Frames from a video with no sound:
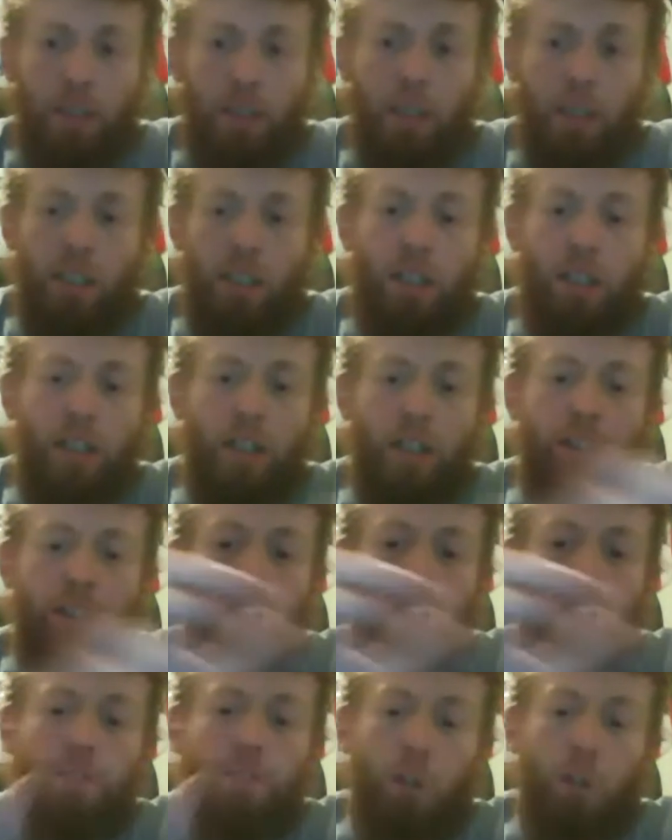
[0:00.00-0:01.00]
Uh, then the
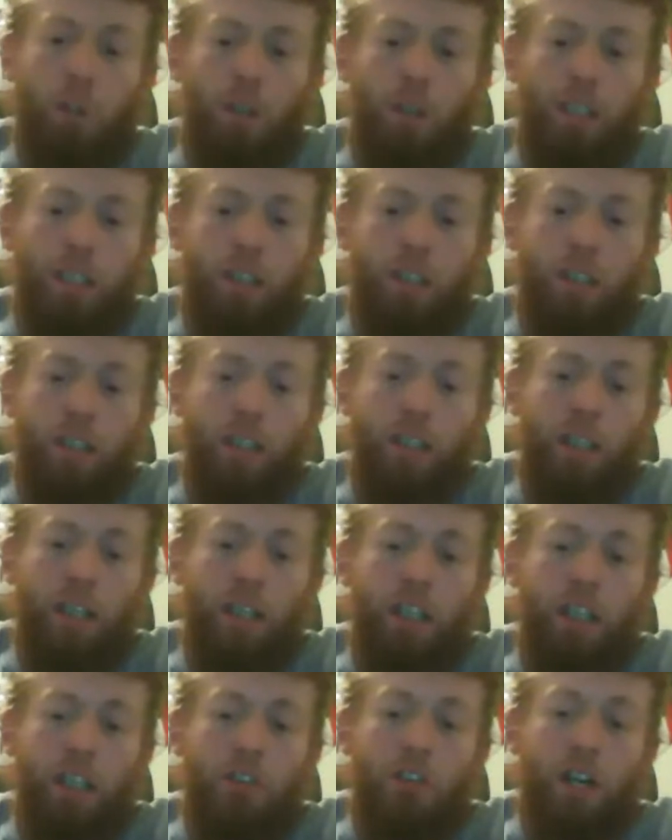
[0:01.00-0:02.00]
following week,
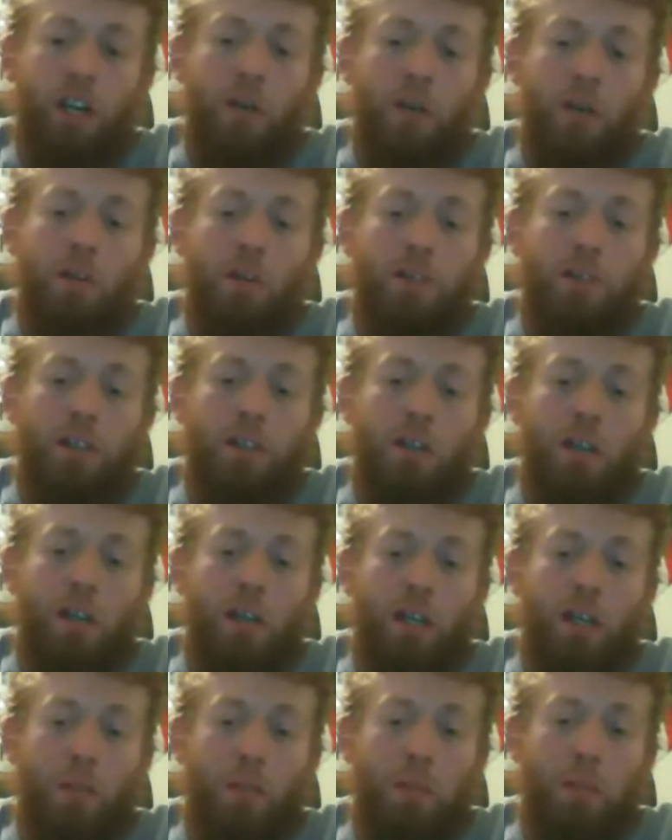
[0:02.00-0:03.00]
try it with an uh,
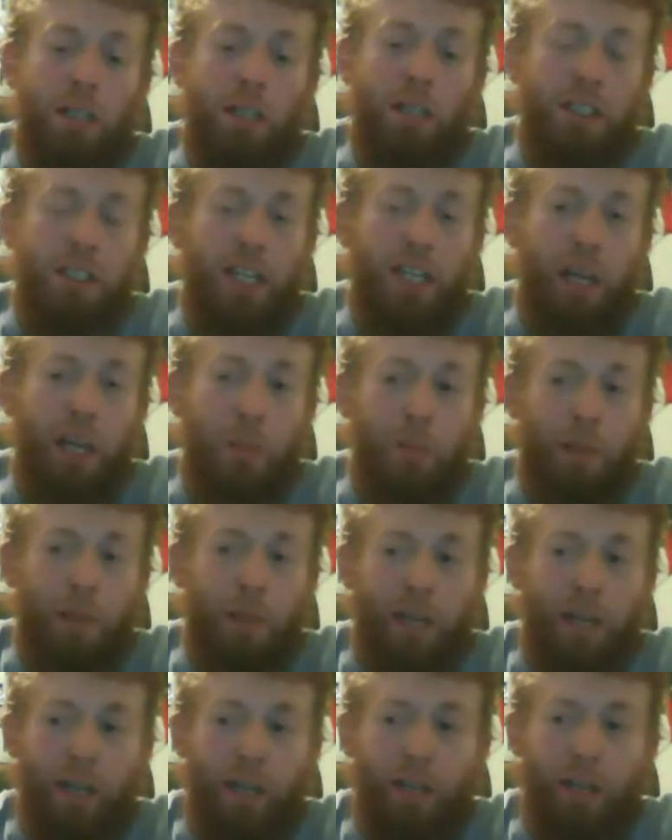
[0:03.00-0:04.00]
American style
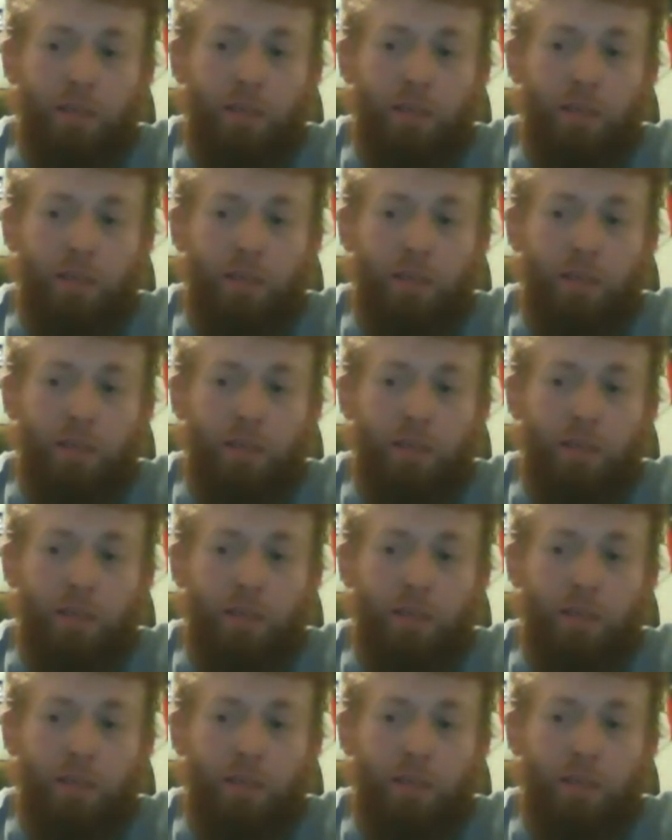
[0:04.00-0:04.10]
IPA,